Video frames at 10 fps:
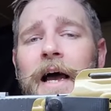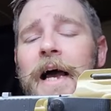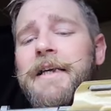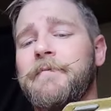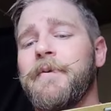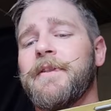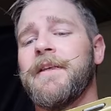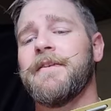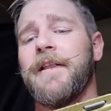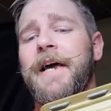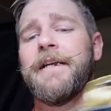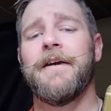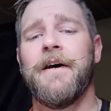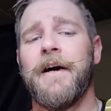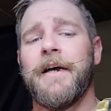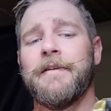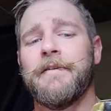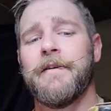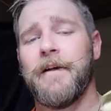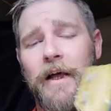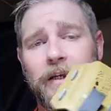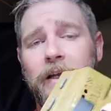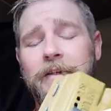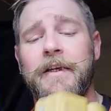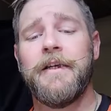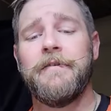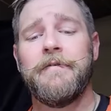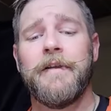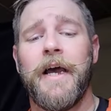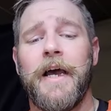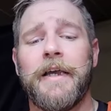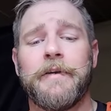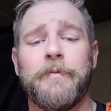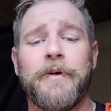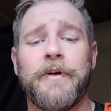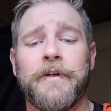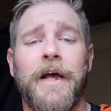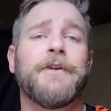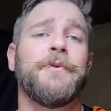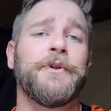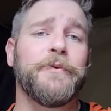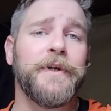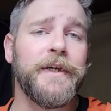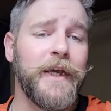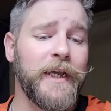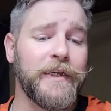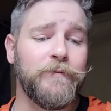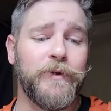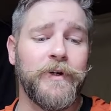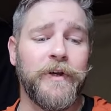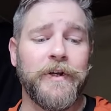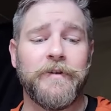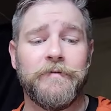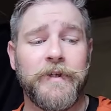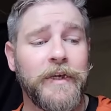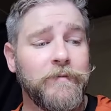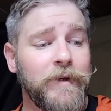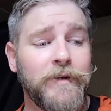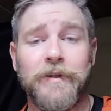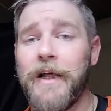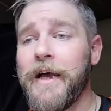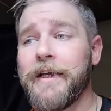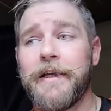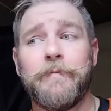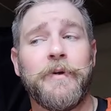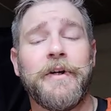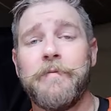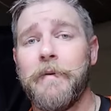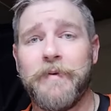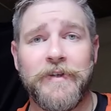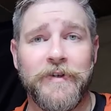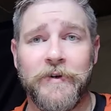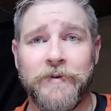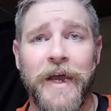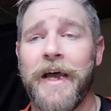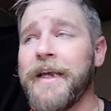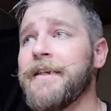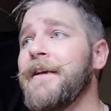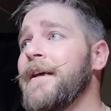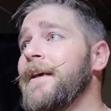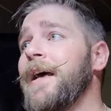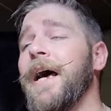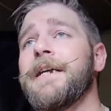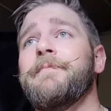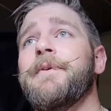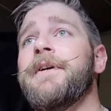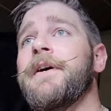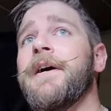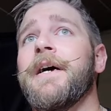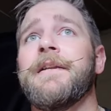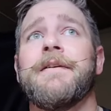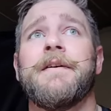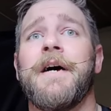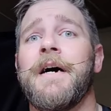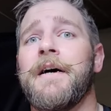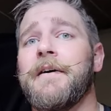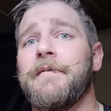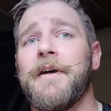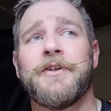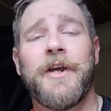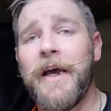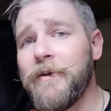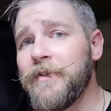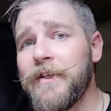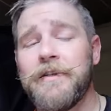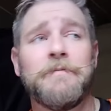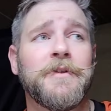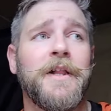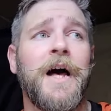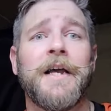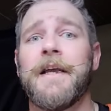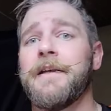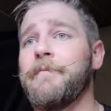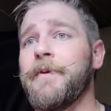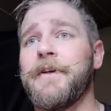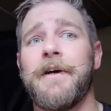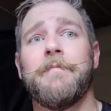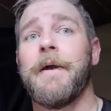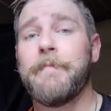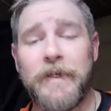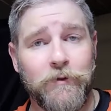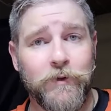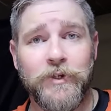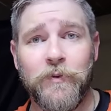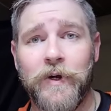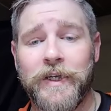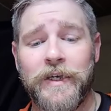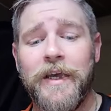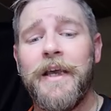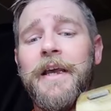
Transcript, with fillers: I can put this light on Glock 19. I could put it on a Glock 23. I could put it on a 10 mil Glock. I could put it on my P09. I could put it on uh, a Shadow Systems Glock. I could put it on my P320